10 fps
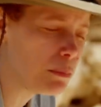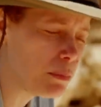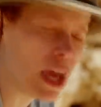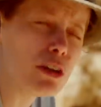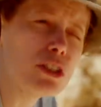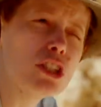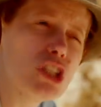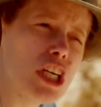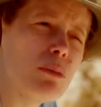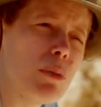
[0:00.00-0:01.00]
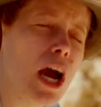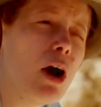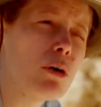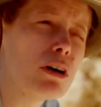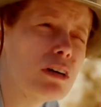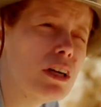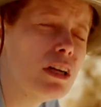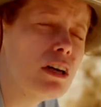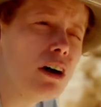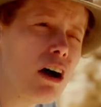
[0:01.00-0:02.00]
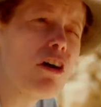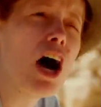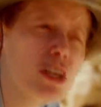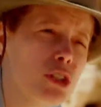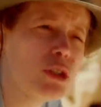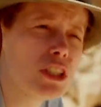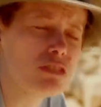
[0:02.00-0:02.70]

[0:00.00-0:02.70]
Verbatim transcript: energy and power of hundreds,